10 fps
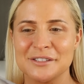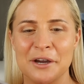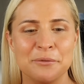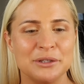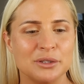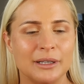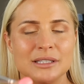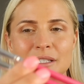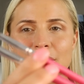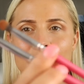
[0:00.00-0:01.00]
So with
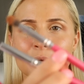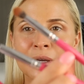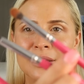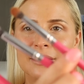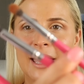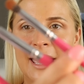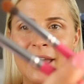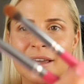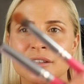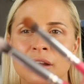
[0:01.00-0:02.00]
22, the
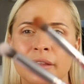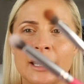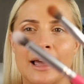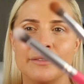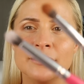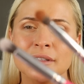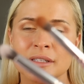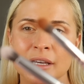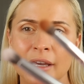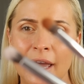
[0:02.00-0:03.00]
hairs on the ends
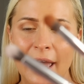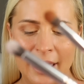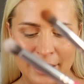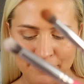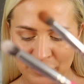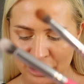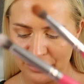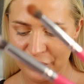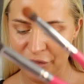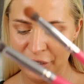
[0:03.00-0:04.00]

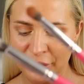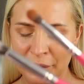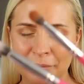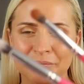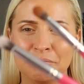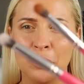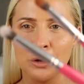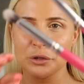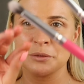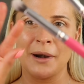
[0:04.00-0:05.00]
the
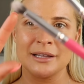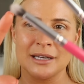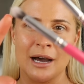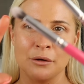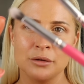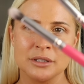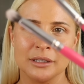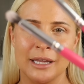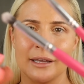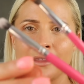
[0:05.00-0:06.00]
more spread out
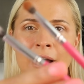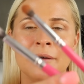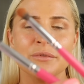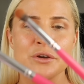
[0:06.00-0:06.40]
like that,